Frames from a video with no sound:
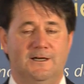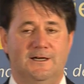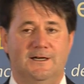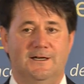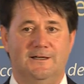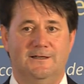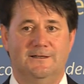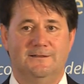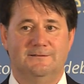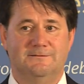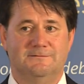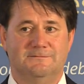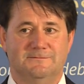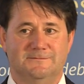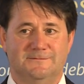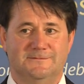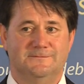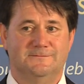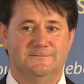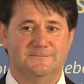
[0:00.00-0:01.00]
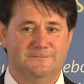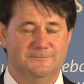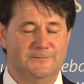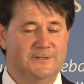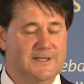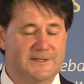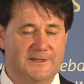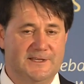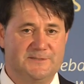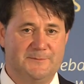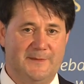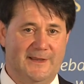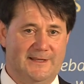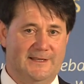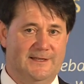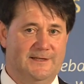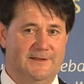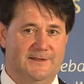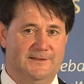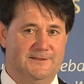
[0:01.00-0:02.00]
And we didn't expect
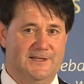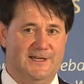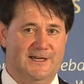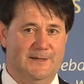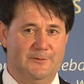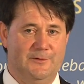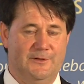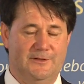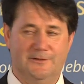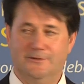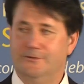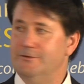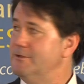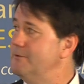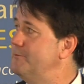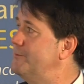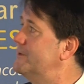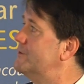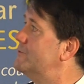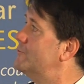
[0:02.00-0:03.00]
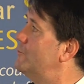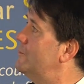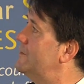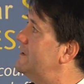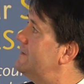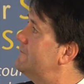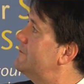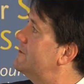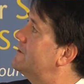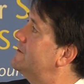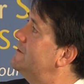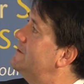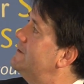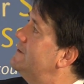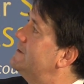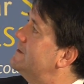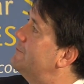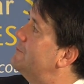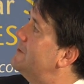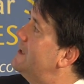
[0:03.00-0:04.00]
anything to happen at all, but whenever the